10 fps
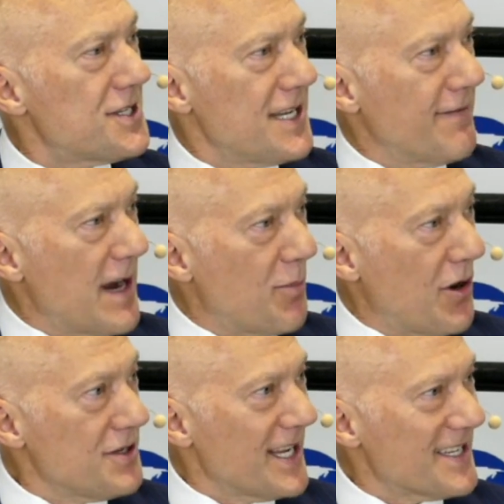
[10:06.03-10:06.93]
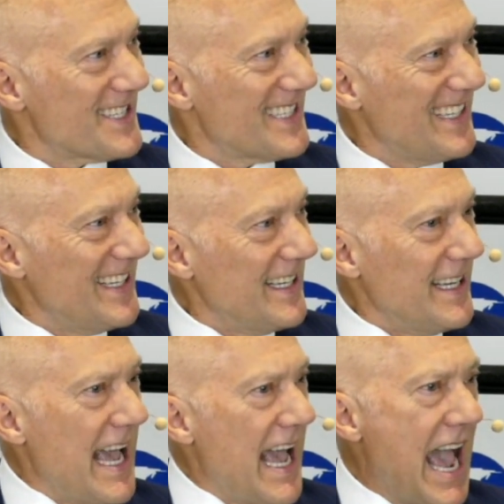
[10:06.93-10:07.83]
of our process?
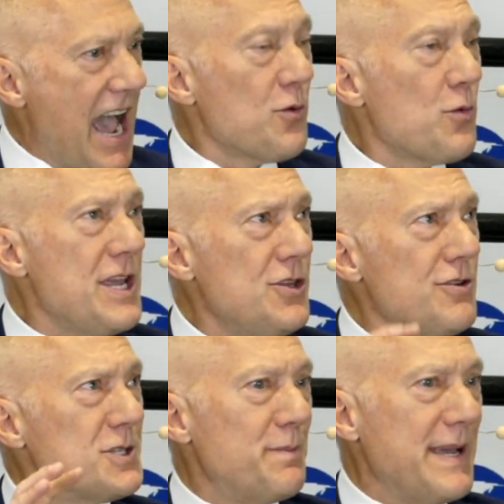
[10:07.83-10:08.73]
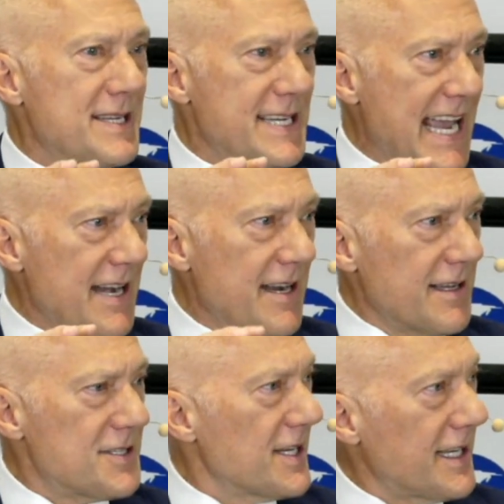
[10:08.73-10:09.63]
How do we use big data
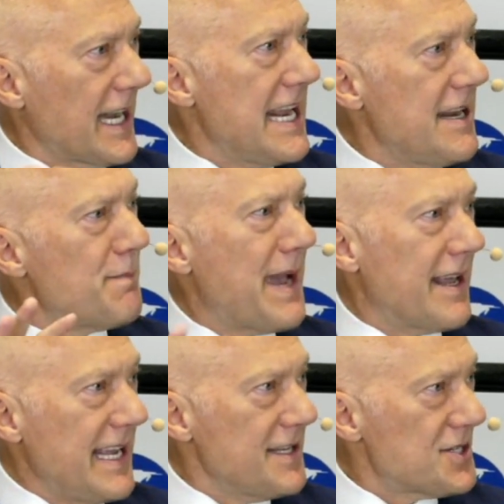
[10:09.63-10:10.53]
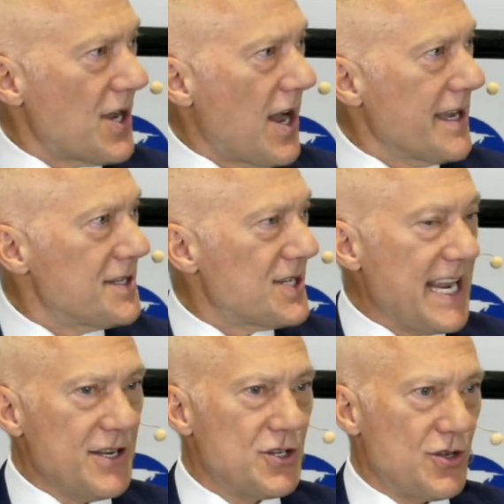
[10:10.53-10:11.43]
to glean better insights
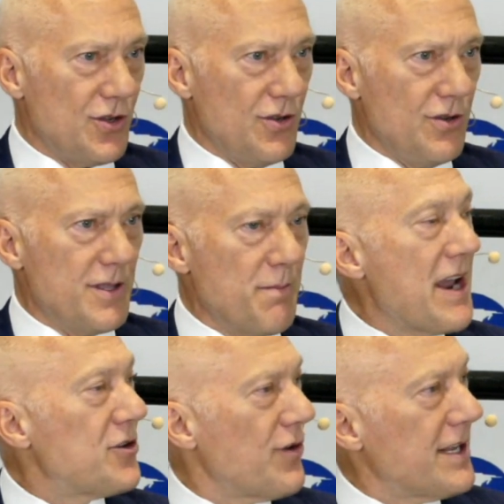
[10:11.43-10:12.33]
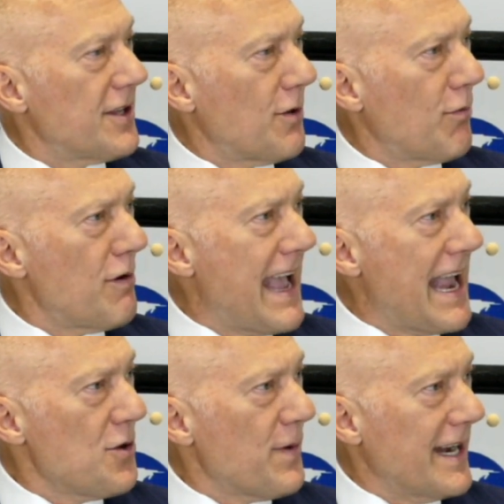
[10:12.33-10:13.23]
into the metric that we're
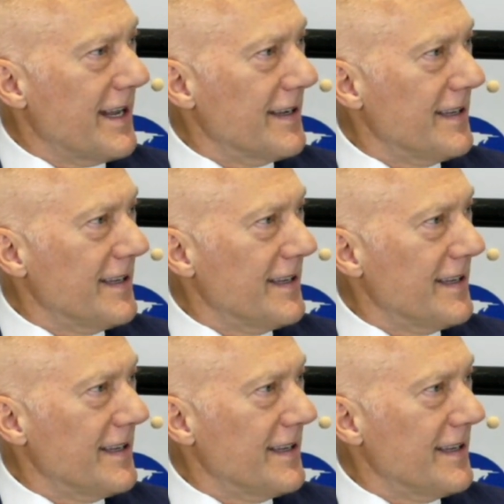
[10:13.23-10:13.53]
evaluating?